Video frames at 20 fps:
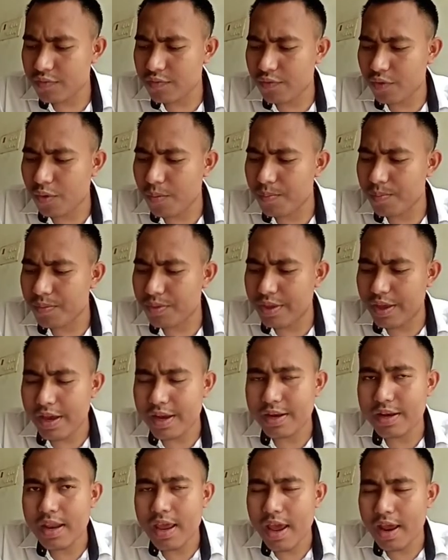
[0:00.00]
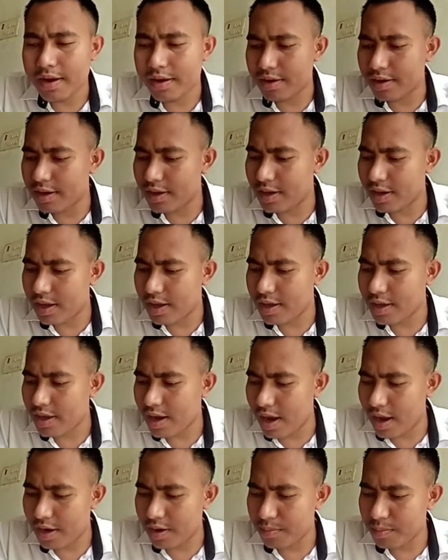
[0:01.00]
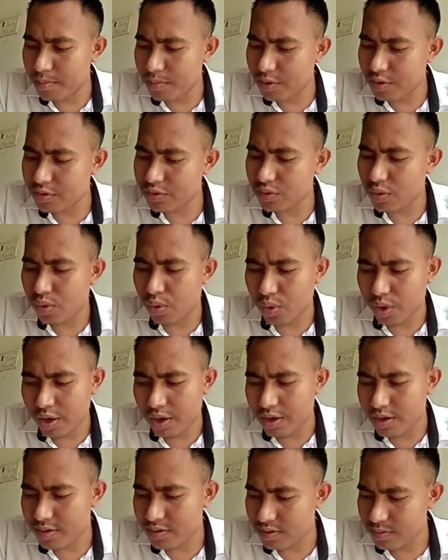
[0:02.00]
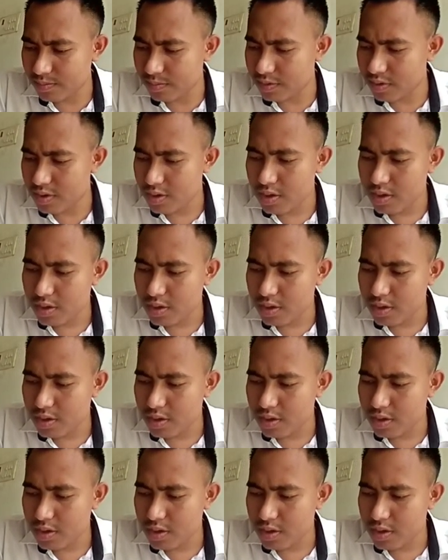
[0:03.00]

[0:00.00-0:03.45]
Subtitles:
from dead and decaying animals or organisms.